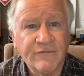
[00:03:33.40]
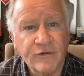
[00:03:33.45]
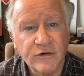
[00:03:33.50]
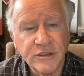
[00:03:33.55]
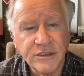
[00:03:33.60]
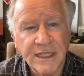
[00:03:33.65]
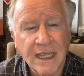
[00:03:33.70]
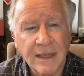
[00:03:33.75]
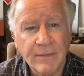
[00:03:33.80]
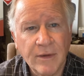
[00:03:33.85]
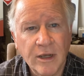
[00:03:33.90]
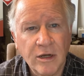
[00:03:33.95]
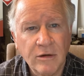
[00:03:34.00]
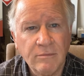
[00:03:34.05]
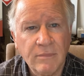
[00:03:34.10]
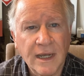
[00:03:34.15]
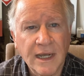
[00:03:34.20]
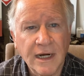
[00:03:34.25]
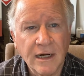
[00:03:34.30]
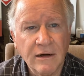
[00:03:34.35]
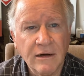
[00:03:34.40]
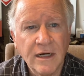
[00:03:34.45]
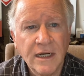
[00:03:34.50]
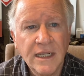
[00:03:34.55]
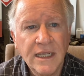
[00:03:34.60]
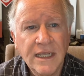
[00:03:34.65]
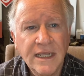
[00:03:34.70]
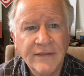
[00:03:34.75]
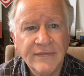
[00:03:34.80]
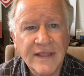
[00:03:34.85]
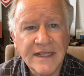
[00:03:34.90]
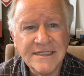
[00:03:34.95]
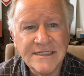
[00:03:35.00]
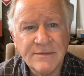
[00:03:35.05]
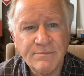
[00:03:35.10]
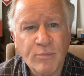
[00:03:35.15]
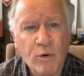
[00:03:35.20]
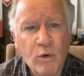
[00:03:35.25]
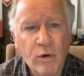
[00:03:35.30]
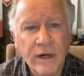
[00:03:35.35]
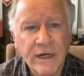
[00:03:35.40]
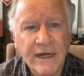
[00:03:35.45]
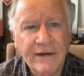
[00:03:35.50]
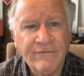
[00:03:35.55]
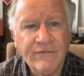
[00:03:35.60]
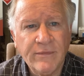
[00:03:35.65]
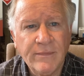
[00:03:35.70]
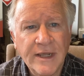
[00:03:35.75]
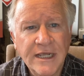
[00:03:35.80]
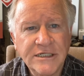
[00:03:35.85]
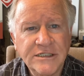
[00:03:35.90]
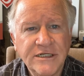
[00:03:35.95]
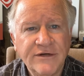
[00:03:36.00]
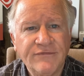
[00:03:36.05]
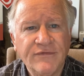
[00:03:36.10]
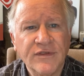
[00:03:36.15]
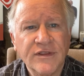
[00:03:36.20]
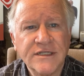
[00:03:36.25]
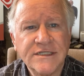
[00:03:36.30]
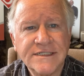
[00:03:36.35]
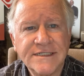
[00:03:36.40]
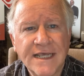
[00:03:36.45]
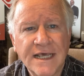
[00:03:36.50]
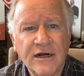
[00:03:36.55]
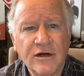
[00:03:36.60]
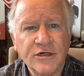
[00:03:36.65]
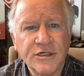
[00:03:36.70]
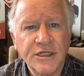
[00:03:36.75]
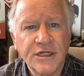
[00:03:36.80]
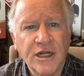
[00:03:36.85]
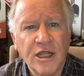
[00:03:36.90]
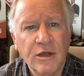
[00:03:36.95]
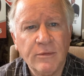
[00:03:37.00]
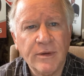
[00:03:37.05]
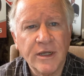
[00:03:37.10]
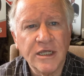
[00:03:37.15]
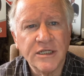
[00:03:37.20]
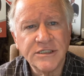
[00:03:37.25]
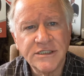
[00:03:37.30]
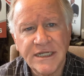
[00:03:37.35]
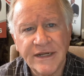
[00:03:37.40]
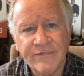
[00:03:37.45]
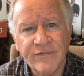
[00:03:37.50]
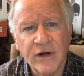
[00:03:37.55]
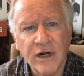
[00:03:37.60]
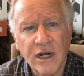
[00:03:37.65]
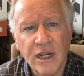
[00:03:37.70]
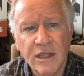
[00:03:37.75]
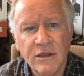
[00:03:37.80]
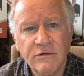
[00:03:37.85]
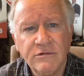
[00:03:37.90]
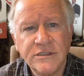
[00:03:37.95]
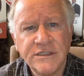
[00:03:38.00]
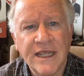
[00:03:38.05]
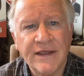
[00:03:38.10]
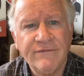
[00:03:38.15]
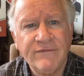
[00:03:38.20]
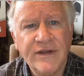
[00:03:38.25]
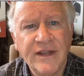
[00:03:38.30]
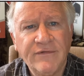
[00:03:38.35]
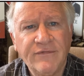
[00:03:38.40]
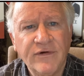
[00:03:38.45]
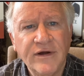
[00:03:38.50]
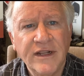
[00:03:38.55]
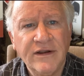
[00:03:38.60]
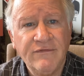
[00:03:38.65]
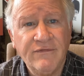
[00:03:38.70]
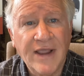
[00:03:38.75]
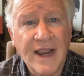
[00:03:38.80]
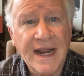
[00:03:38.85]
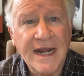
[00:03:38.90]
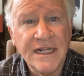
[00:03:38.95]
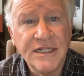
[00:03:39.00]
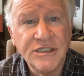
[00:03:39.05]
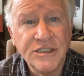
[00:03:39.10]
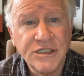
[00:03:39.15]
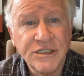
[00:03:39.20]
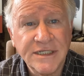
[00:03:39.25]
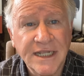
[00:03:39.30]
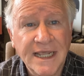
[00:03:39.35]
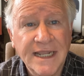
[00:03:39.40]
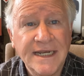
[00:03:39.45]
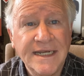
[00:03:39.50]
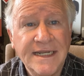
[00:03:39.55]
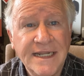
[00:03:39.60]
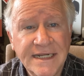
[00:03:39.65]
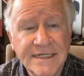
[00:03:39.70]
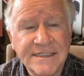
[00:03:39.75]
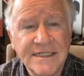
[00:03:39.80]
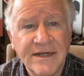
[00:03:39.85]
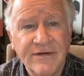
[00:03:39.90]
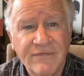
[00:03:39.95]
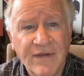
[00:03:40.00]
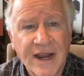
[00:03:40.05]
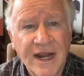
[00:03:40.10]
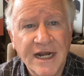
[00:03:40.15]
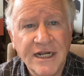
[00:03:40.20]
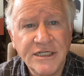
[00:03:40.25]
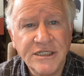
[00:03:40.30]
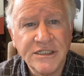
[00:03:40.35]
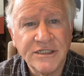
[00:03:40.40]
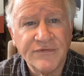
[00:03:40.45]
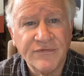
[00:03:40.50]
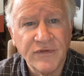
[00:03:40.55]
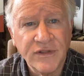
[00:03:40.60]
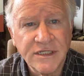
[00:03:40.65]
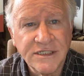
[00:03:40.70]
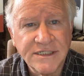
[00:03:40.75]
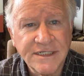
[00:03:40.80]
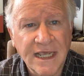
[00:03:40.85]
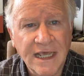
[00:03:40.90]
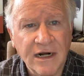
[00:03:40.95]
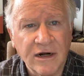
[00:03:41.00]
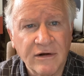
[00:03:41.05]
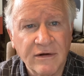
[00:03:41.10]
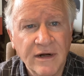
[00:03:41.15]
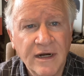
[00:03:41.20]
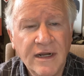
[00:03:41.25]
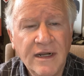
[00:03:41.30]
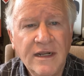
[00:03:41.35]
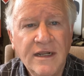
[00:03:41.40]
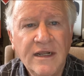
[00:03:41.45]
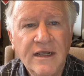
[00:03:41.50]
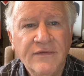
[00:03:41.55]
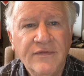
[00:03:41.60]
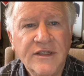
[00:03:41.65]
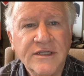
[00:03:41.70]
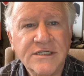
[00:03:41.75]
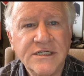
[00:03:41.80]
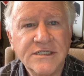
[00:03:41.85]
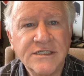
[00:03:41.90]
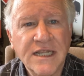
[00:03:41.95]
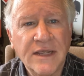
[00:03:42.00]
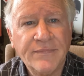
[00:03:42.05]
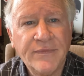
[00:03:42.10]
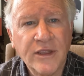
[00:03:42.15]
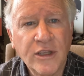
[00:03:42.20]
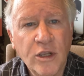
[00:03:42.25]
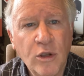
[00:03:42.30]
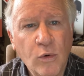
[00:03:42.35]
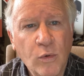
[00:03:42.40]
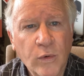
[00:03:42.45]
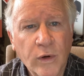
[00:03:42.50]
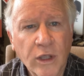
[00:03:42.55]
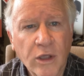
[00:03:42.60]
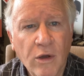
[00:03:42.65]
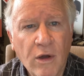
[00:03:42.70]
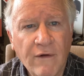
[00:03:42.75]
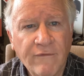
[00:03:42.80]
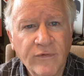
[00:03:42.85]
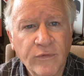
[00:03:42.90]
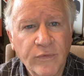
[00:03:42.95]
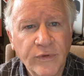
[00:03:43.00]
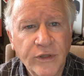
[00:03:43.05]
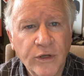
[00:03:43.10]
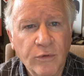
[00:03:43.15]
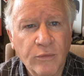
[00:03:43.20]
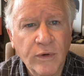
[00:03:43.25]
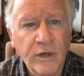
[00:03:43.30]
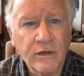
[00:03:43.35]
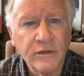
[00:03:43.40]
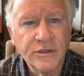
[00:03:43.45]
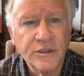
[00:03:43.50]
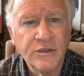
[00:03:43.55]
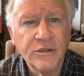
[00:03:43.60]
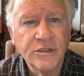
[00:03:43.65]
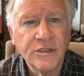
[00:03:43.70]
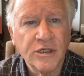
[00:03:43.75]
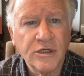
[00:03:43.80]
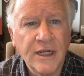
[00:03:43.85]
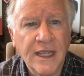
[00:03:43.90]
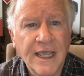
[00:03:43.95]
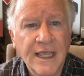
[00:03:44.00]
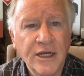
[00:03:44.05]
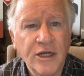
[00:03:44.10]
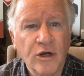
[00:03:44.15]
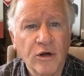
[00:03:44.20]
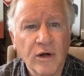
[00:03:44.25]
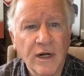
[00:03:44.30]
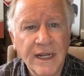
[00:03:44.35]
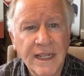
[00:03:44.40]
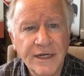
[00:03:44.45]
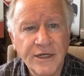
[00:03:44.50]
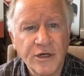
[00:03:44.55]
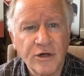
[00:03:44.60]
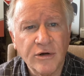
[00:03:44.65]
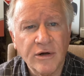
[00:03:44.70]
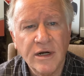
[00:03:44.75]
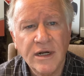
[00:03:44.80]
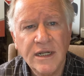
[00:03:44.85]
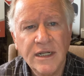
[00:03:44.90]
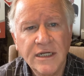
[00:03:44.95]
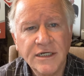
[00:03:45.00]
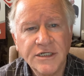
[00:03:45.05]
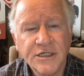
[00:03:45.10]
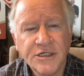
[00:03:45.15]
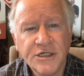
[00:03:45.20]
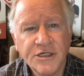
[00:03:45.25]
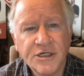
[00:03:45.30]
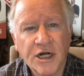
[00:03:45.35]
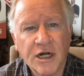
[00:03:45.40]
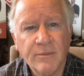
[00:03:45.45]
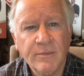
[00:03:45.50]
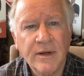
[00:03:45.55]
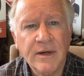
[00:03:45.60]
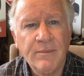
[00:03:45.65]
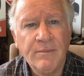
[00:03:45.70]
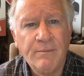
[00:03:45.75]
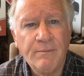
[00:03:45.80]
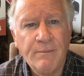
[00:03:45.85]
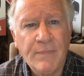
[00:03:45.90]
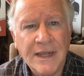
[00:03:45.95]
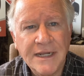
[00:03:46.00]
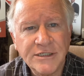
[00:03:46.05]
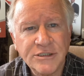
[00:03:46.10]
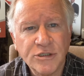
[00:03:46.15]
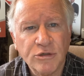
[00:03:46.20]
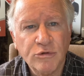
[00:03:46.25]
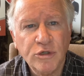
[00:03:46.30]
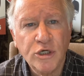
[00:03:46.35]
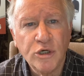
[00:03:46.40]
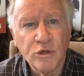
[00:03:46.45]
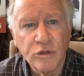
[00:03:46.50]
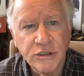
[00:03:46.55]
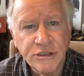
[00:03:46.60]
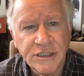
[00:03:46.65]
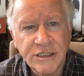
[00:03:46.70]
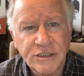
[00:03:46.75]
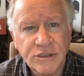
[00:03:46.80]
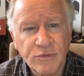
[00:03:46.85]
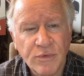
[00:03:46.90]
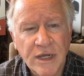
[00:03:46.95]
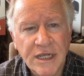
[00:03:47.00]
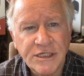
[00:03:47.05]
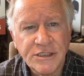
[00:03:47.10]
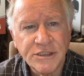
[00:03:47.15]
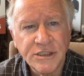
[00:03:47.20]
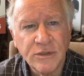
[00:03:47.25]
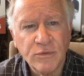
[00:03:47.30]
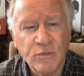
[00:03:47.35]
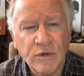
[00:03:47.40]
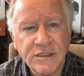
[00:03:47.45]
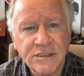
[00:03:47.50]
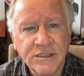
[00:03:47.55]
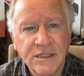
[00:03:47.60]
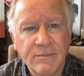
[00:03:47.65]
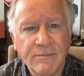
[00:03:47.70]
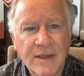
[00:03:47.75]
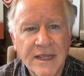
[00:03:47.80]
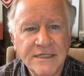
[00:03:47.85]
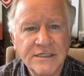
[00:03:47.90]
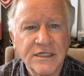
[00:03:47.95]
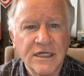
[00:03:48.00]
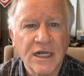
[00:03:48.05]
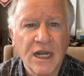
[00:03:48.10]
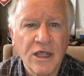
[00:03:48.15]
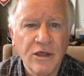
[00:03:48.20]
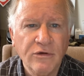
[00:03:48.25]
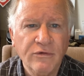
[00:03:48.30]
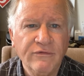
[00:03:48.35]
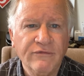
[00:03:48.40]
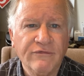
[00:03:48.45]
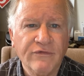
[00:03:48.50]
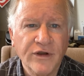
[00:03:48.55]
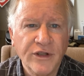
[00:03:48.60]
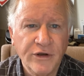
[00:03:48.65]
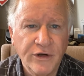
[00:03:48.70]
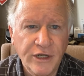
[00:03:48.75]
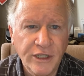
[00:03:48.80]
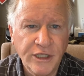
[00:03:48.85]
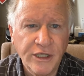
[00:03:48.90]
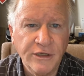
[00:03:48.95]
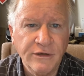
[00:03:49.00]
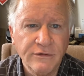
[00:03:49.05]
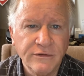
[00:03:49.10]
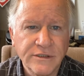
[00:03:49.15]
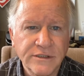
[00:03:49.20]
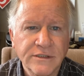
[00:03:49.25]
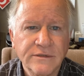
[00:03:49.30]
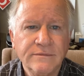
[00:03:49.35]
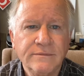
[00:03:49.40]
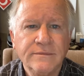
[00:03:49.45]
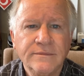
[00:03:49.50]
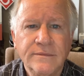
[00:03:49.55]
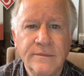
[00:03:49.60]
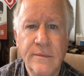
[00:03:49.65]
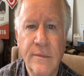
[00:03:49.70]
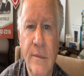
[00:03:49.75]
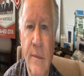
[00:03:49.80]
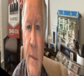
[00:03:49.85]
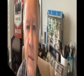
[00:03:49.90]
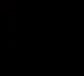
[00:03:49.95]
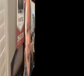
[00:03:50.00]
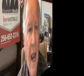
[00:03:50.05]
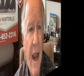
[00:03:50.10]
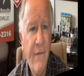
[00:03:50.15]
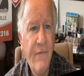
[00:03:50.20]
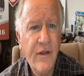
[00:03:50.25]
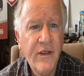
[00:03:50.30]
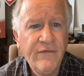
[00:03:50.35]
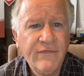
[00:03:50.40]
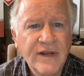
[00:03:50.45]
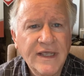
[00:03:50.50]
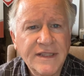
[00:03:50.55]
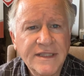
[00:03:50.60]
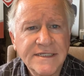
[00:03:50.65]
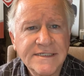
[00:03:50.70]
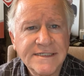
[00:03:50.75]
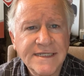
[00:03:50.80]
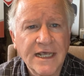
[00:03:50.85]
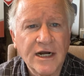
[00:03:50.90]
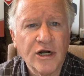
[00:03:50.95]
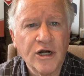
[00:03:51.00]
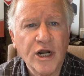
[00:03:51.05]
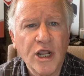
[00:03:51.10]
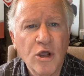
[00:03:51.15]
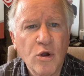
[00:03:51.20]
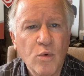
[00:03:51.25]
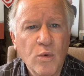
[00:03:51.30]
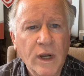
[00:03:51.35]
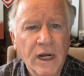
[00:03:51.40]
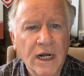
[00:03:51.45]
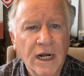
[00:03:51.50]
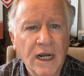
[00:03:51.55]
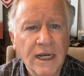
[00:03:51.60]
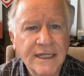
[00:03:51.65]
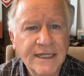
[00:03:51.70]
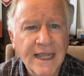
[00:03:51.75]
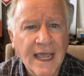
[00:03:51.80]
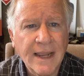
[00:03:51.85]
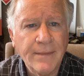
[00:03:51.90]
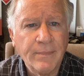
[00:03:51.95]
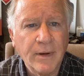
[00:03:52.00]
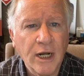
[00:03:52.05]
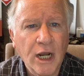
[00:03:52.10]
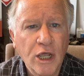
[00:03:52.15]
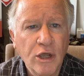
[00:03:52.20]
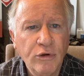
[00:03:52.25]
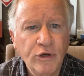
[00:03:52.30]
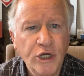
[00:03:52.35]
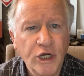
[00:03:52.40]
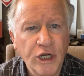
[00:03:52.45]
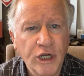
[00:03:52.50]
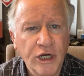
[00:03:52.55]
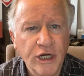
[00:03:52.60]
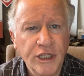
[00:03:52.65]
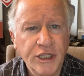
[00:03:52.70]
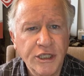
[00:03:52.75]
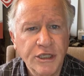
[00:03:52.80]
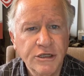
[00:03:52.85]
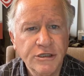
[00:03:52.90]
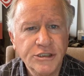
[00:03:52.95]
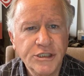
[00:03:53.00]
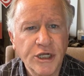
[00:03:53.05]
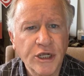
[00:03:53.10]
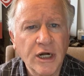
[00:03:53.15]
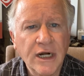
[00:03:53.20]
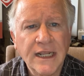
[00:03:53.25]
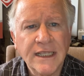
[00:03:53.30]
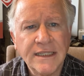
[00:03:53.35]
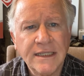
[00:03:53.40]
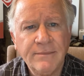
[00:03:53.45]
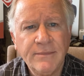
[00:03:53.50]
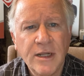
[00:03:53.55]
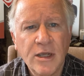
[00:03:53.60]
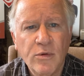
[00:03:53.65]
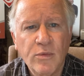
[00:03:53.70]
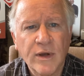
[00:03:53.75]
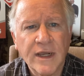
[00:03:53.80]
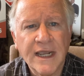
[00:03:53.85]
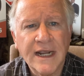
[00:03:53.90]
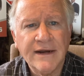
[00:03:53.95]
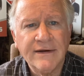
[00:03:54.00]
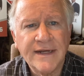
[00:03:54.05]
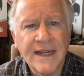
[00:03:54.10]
first-time home buyer? That's important information for the seller to know because different loans have different advantages and disadvantages for the seller. This is something you want to go over with your realtor and your lender to determine, based on your situation, what's the best loan for you to use. After you've let the seller know what type of loan you're going to use, you're going to let them know what kind of